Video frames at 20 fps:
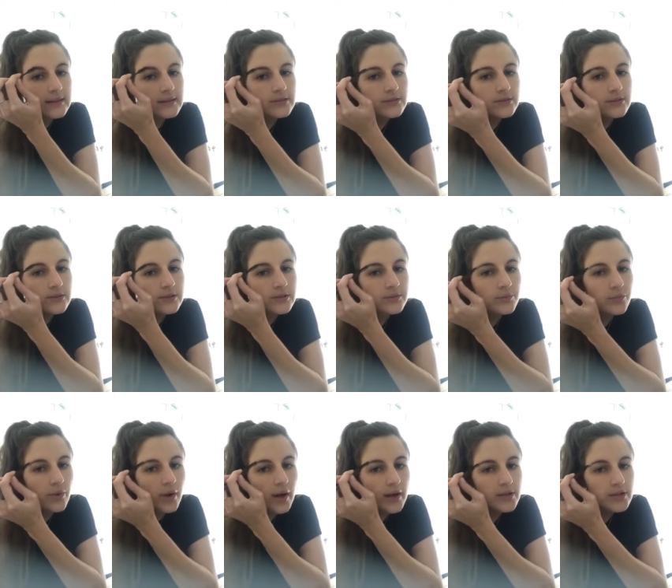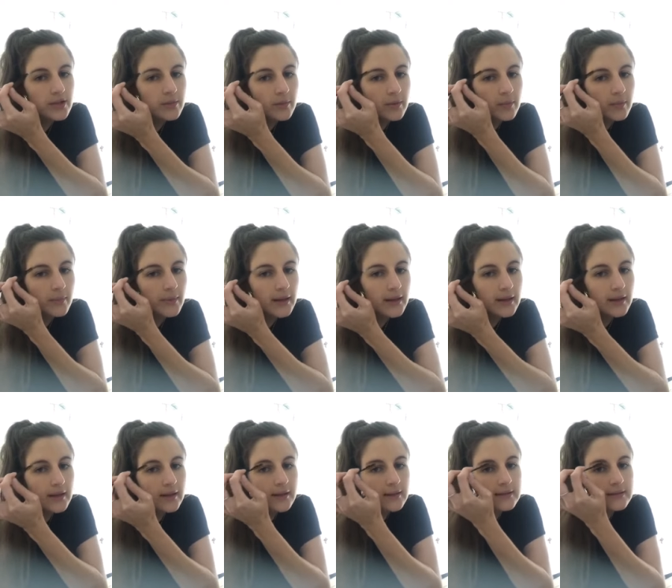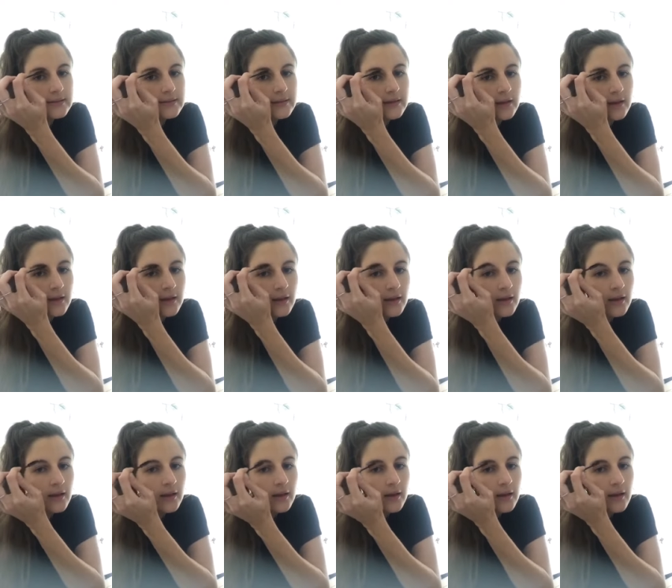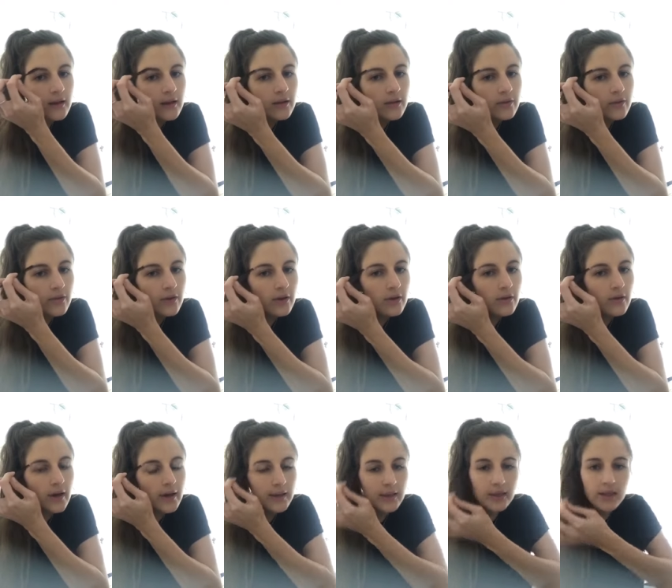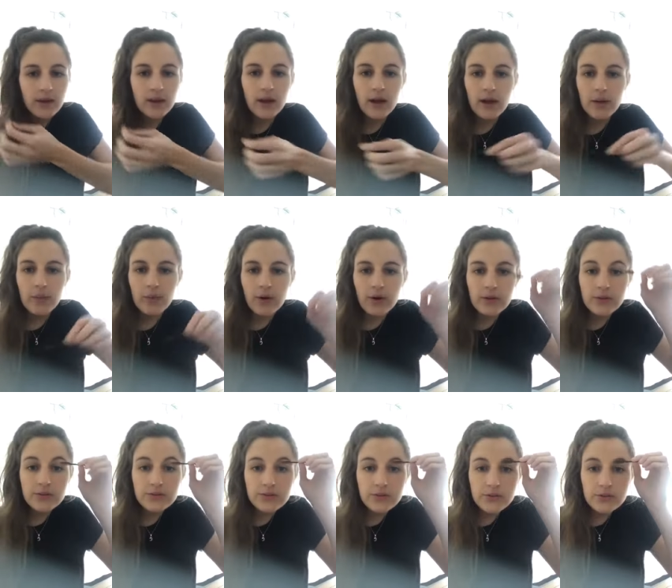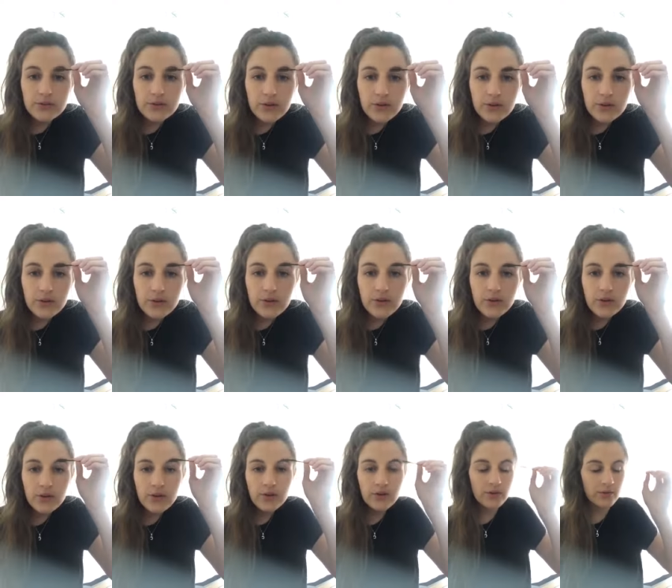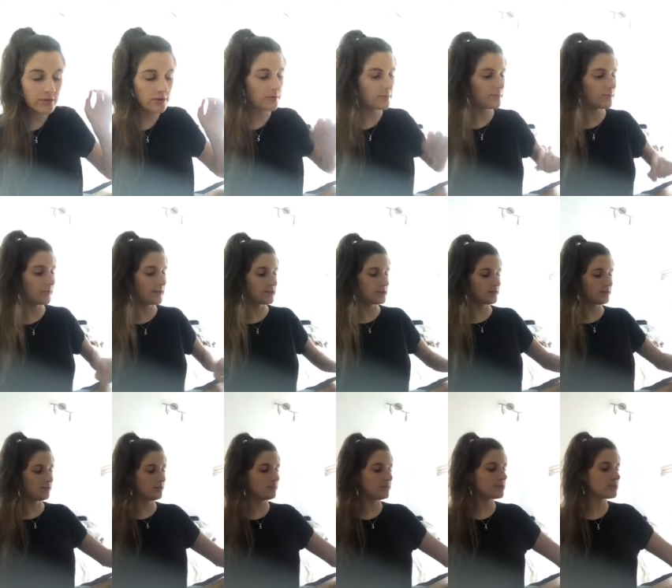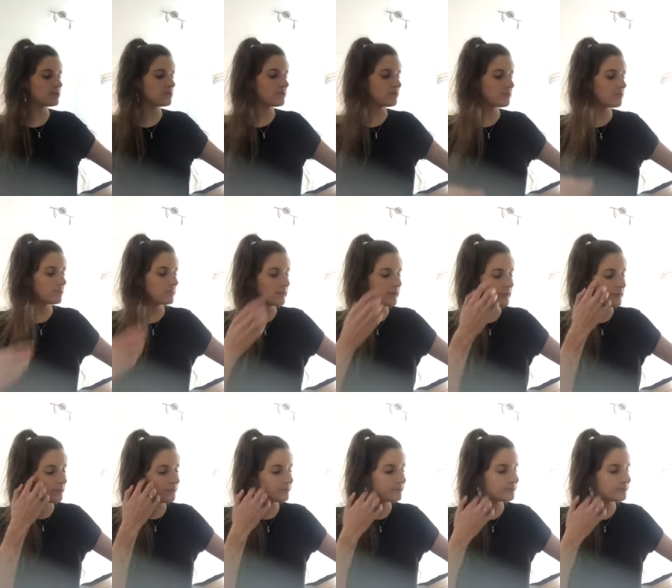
So you just brush them in place. Got quite thin eyebrows, so it's not much of a mission for me.